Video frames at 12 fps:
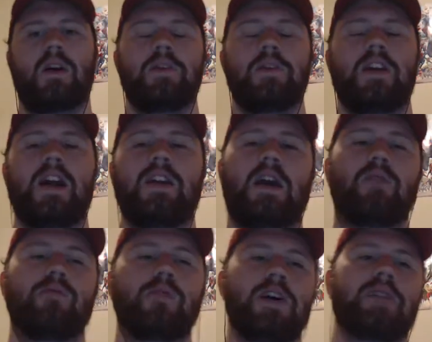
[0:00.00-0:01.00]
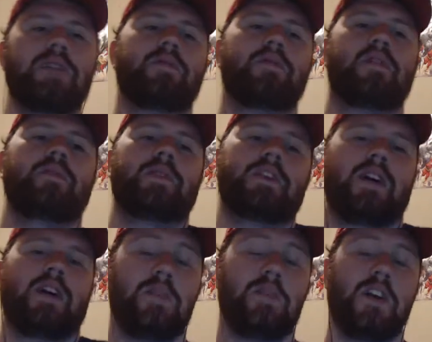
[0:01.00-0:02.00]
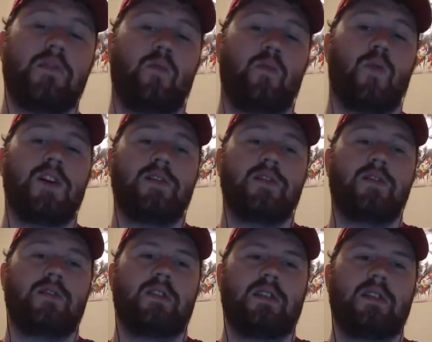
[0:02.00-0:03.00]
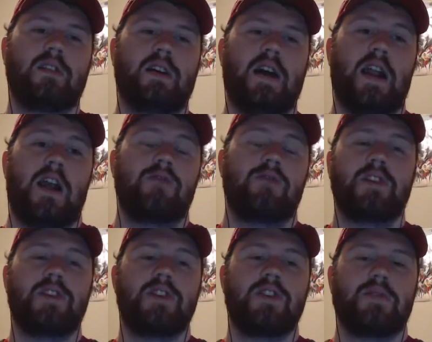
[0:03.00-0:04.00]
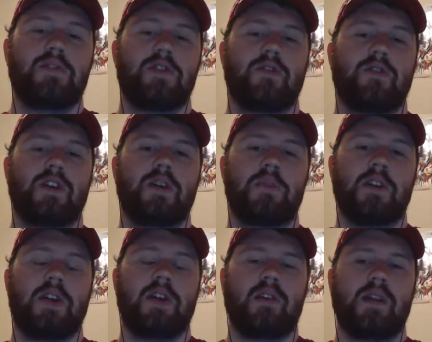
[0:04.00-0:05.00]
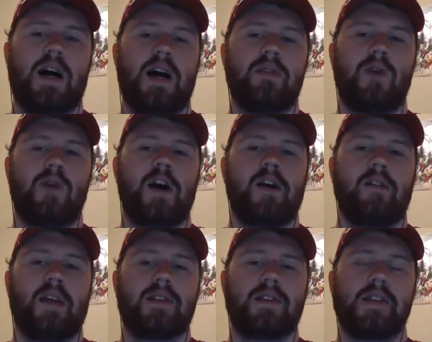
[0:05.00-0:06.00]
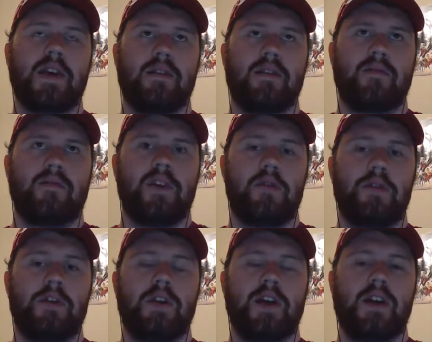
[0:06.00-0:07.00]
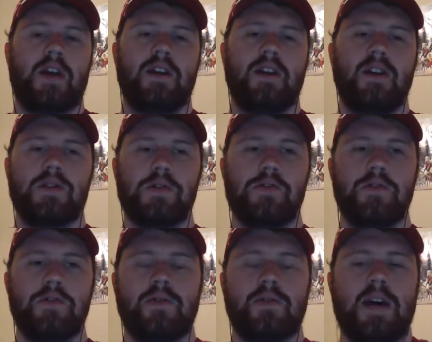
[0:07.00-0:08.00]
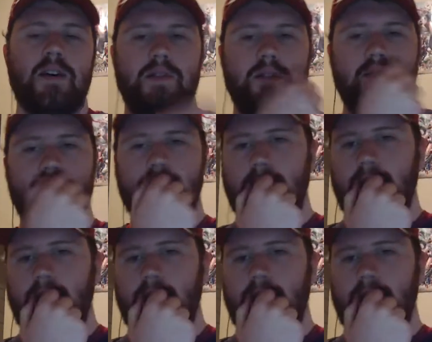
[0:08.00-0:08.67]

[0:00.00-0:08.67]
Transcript: mean, I'd really have to think about that. I mean, one, and I don't think she's even shown up, but like Livewire, that's like very late '90s, early 2000s.